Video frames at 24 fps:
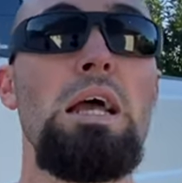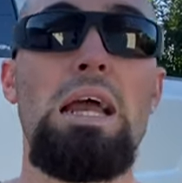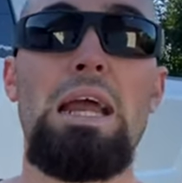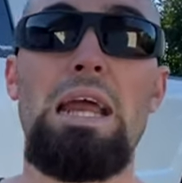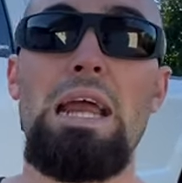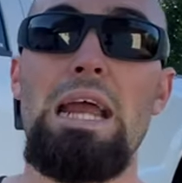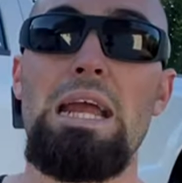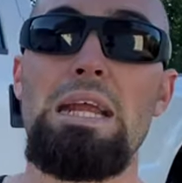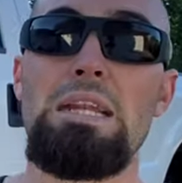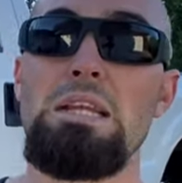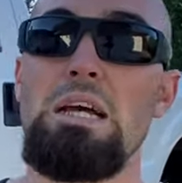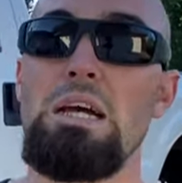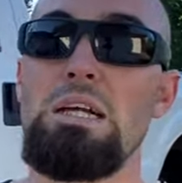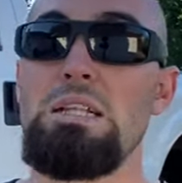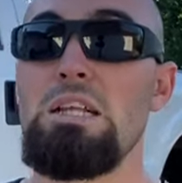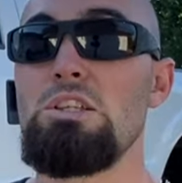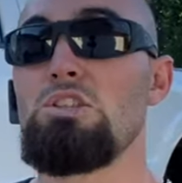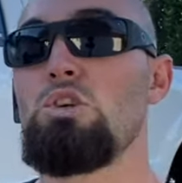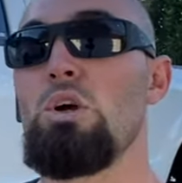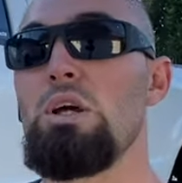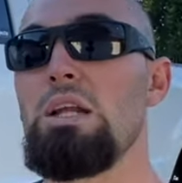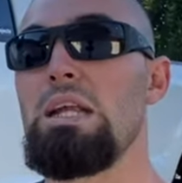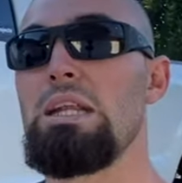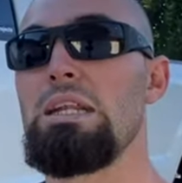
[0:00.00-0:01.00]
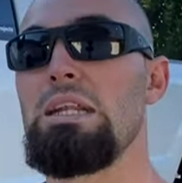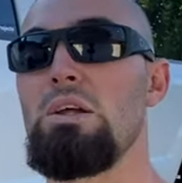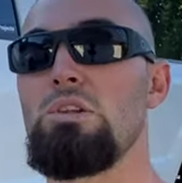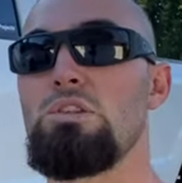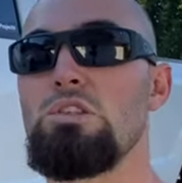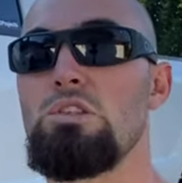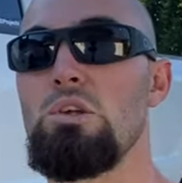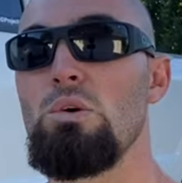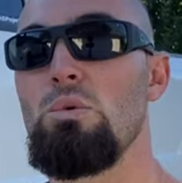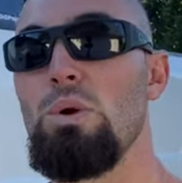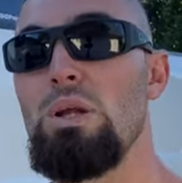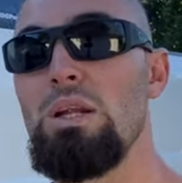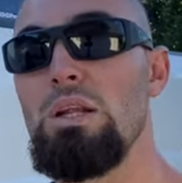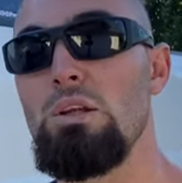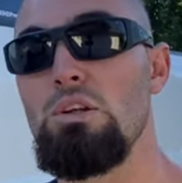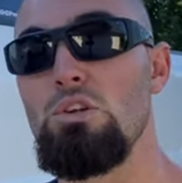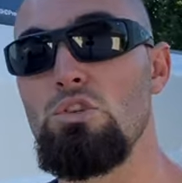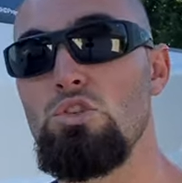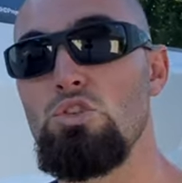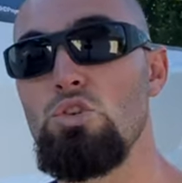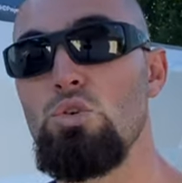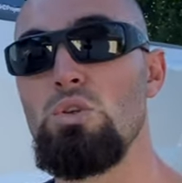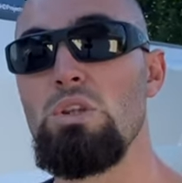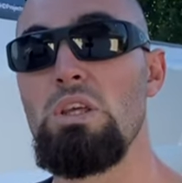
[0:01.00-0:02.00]
and uh, let's go ahead and announce the winner
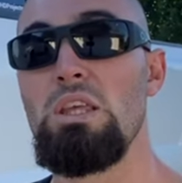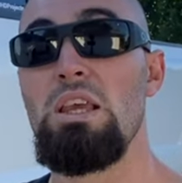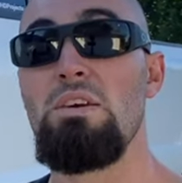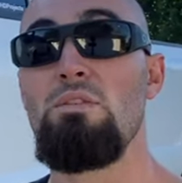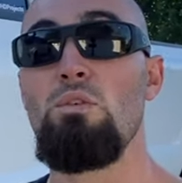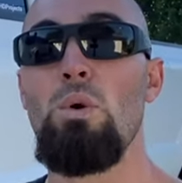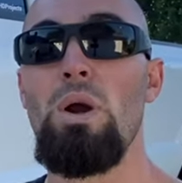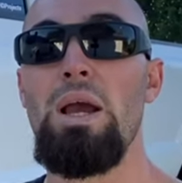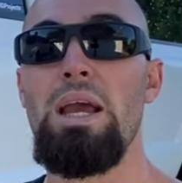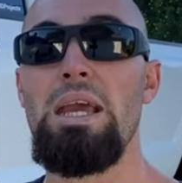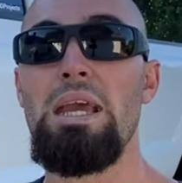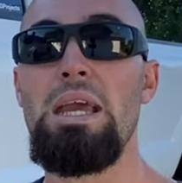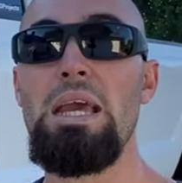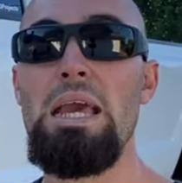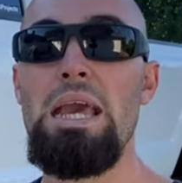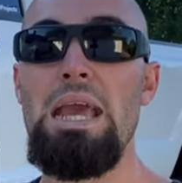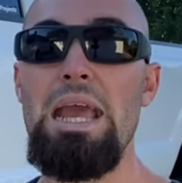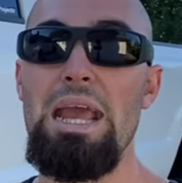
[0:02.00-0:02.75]
to the giveaway.